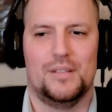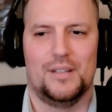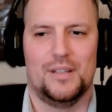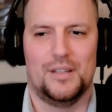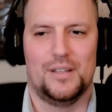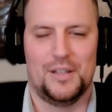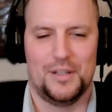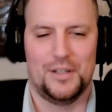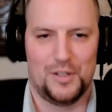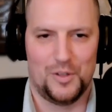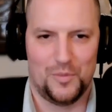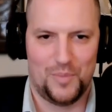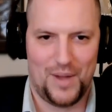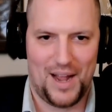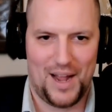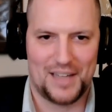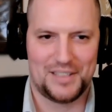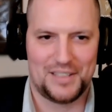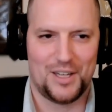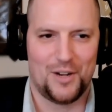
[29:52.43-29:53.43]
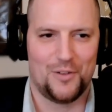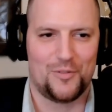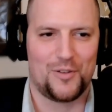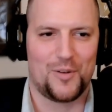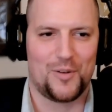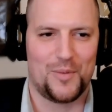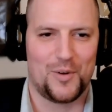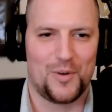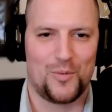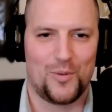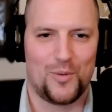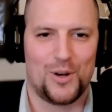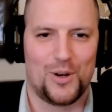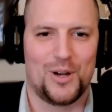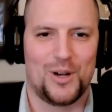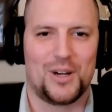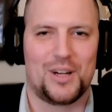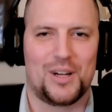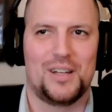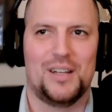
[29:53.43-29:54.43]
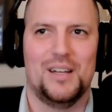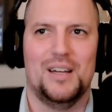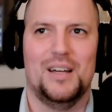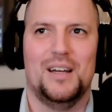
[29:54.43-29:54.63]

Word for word: you passed out from your work